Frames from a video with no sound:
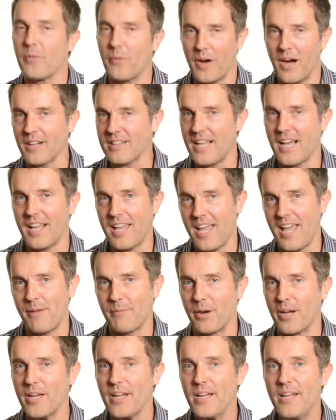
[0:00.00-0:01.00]
rock that
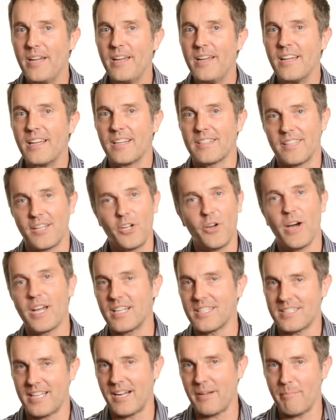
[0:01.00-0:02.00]
camera because I know how to
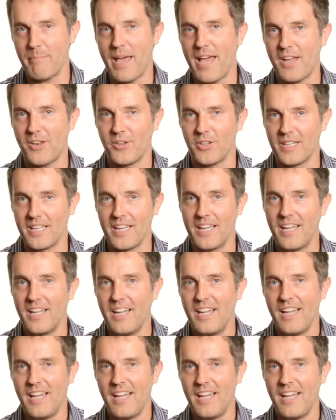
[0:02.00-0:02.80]
set it manually.